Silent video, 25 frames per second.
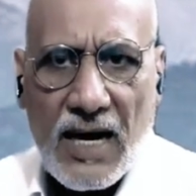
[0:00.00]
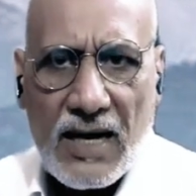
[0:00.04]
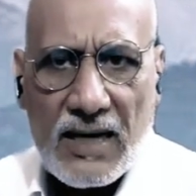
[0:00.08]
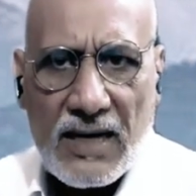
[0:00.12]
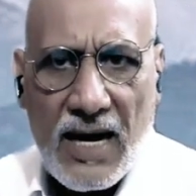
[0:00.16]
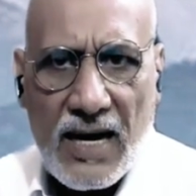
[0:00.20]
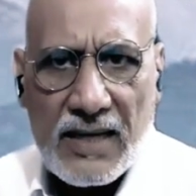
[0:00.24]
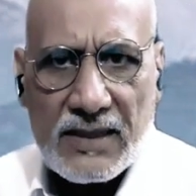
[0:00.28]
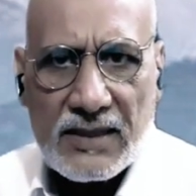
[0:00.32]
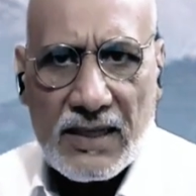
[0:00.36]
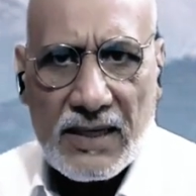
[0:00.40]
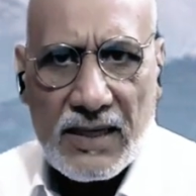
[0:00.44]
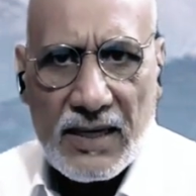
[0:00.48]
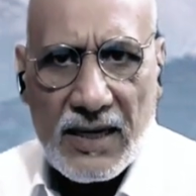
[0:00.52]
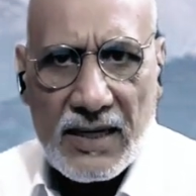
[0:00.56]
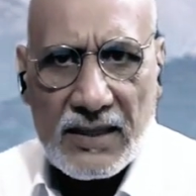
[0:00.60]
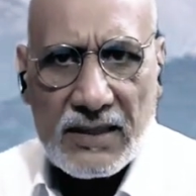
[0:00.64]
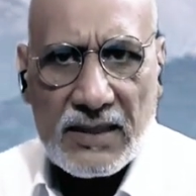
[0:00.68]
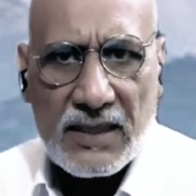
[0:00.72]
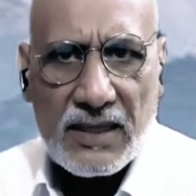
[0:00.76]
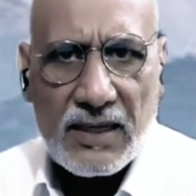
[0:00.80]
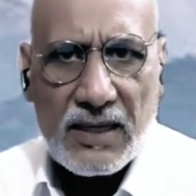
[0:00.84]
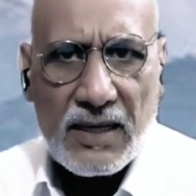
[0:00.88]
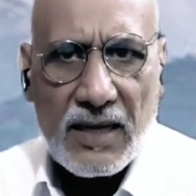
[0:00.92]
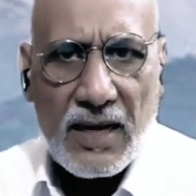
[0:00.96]
janati
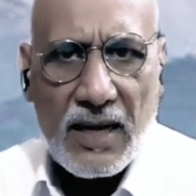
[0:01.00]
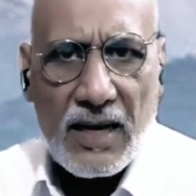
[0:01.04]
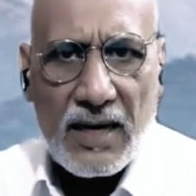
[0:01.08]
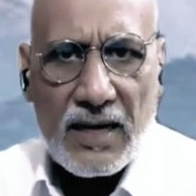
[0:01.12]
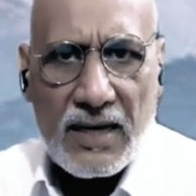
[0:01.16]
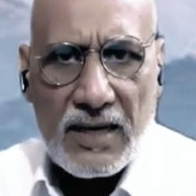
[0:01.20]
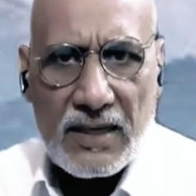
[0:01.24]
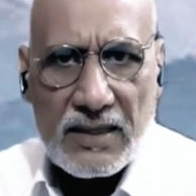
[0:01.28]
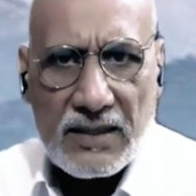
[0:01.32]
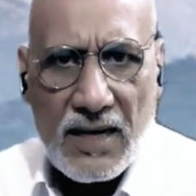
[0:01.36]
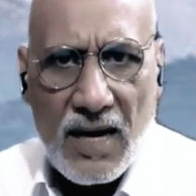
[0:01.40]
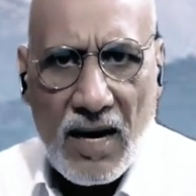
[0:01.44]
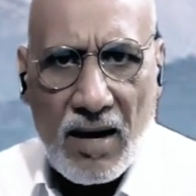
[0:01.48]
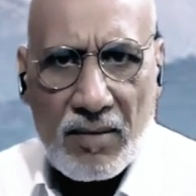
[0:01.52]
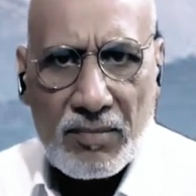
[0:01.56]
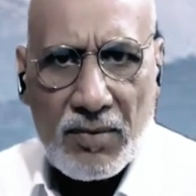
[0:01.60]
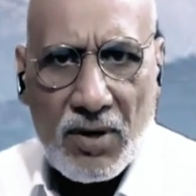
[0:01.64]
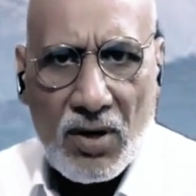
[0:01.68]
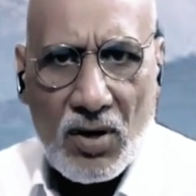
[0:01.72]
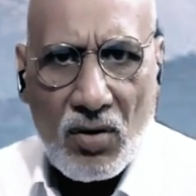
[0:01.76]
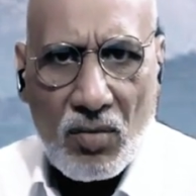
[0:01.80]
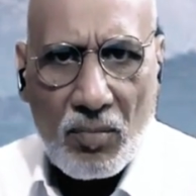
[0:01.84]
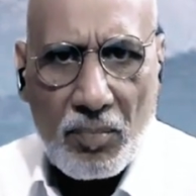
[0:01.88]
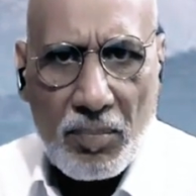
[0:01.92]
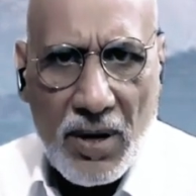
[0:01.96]
iti
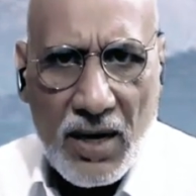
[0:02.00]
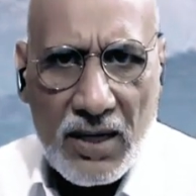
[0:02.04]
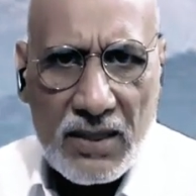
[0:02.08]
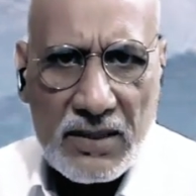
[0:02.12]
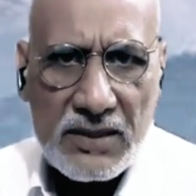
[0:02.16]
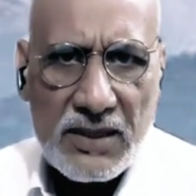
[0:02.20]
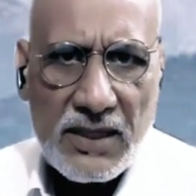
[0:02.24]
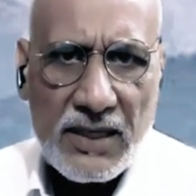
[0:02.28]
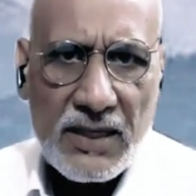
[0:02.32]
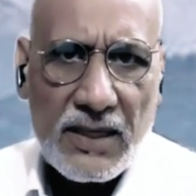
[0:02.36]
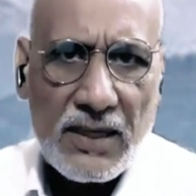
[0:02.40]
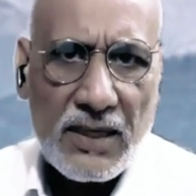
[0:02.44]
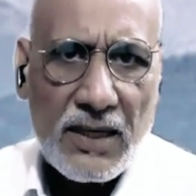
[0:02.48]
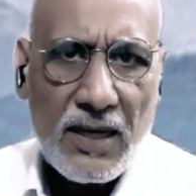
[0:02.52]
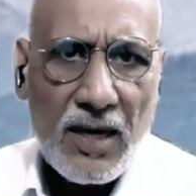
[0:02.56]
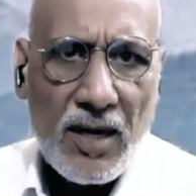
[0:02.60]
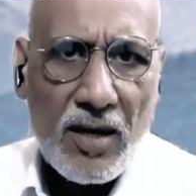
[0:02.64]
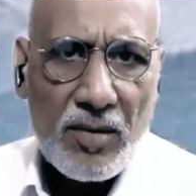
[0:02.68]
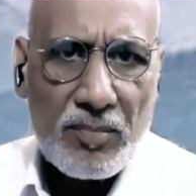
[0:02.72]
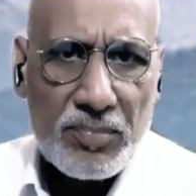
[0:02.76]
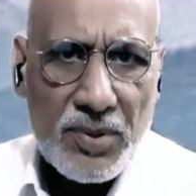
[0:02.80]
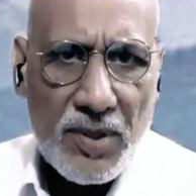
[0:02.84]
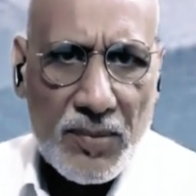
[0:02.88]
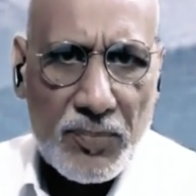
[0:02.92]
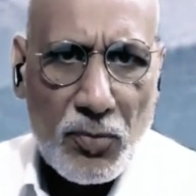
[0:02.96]
kriyam bhakti,
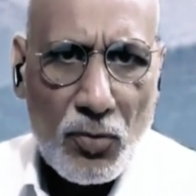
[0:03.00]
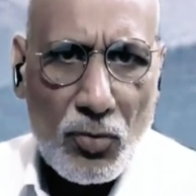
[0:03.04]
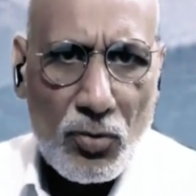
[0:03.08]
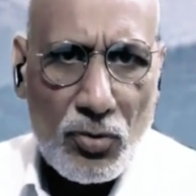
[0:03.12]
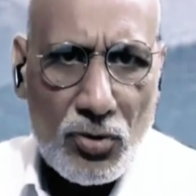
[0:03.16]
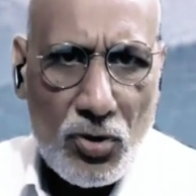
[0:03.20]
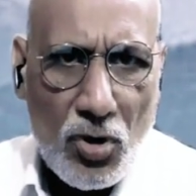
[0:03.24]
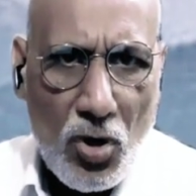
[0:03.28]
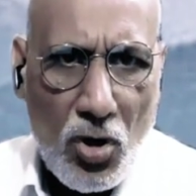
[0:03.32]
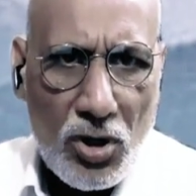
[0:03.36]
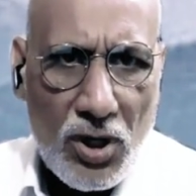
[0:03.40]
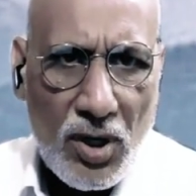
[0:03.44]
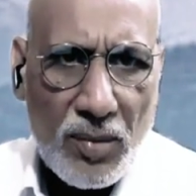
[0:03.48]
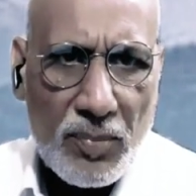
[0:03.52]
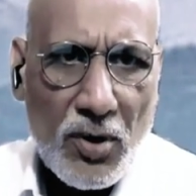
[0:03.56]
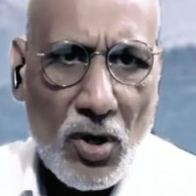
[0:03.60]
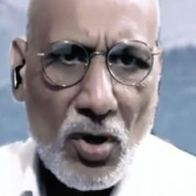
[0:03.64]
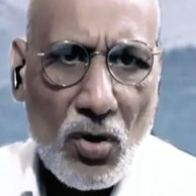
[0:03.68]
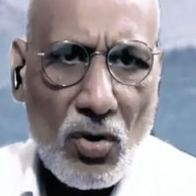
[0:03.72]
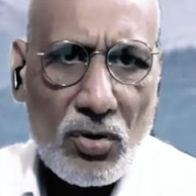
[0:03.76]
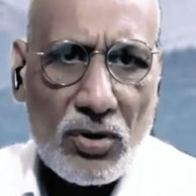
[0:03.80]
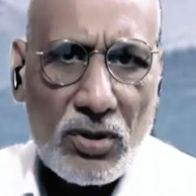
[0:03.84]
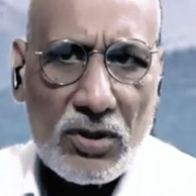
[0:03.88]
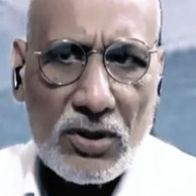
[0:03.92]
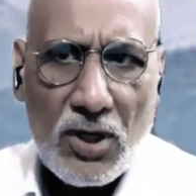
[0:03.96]
people talk
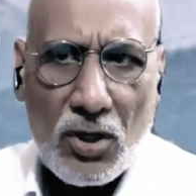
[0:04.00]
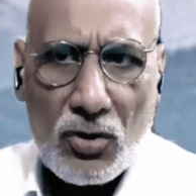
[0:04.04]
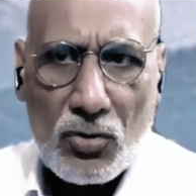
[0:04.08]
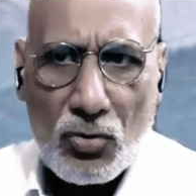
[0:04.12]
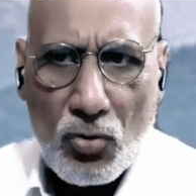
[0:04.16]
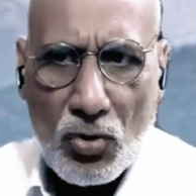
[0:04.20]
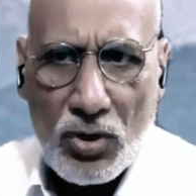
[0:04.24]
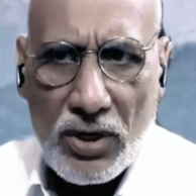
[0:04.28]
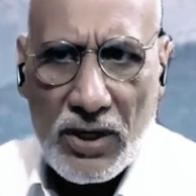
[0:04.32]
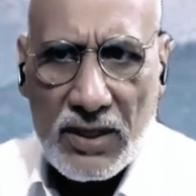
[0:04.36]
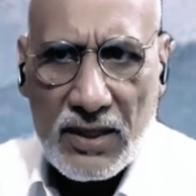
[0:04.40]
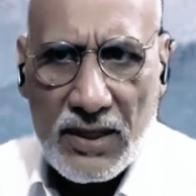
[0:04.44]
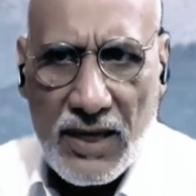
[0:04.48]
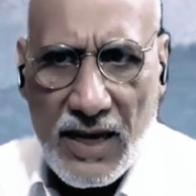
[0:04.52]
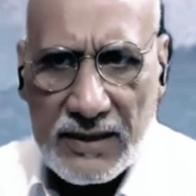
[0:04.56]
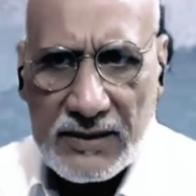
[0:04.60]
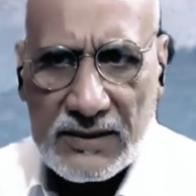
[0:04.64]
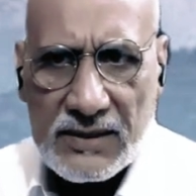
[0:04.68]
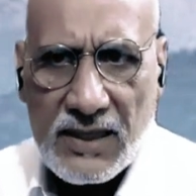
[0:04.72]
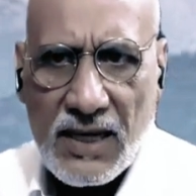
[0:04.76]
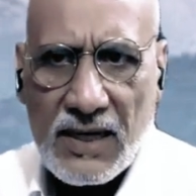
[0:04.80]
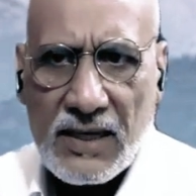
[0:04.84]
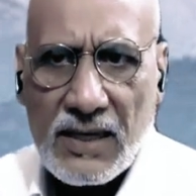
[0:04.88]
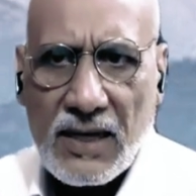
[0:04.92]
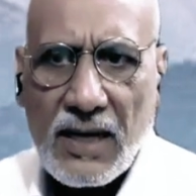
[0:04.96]
about the knowing
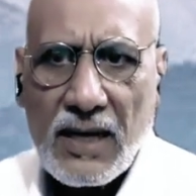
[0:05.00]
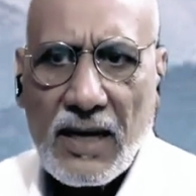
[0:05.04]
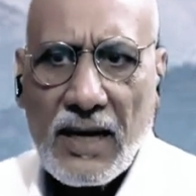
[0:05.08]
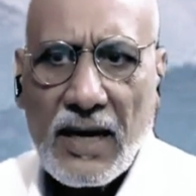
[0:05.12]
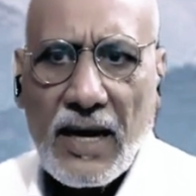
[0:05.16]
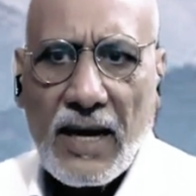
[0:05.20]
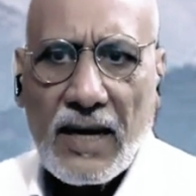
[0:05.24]
action.